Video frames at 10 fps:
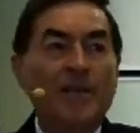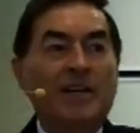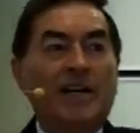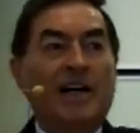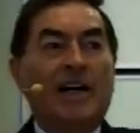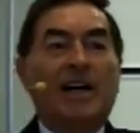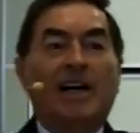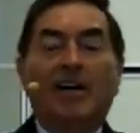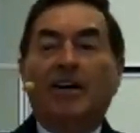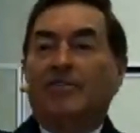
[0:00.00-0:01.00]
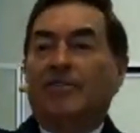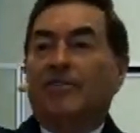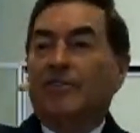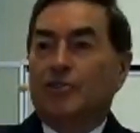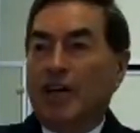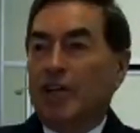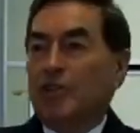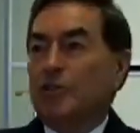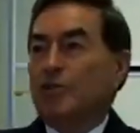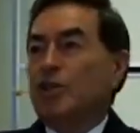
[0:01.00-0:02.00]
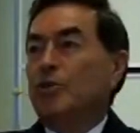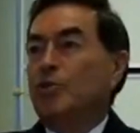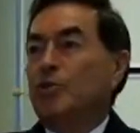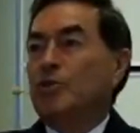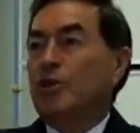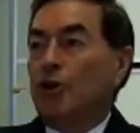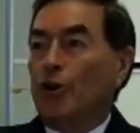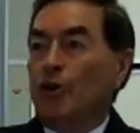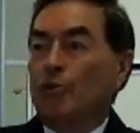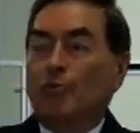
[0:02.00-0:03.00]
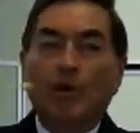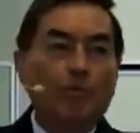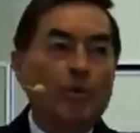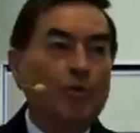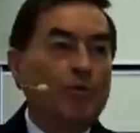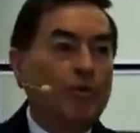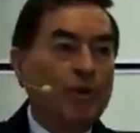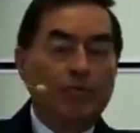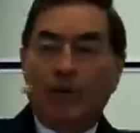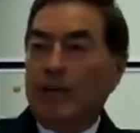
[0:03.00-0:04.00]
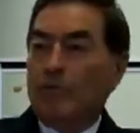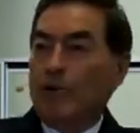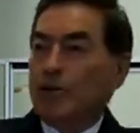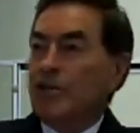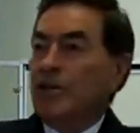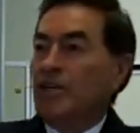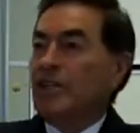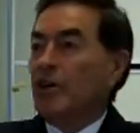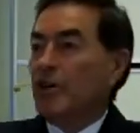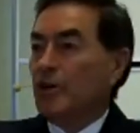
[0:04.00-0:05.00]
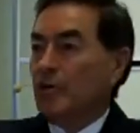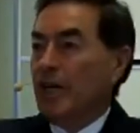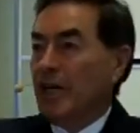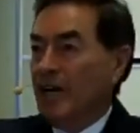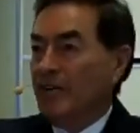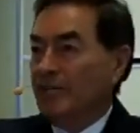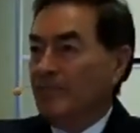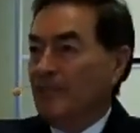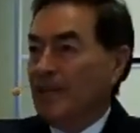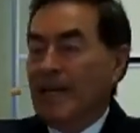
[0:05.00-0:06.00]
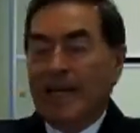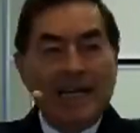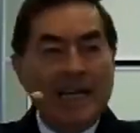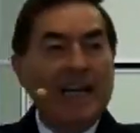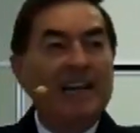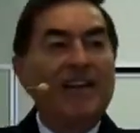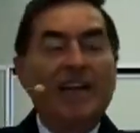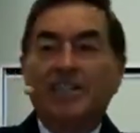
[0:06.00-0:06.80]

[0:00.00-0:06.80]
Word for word: uh, of trying to seduce her when, he when was the other way around. In any event,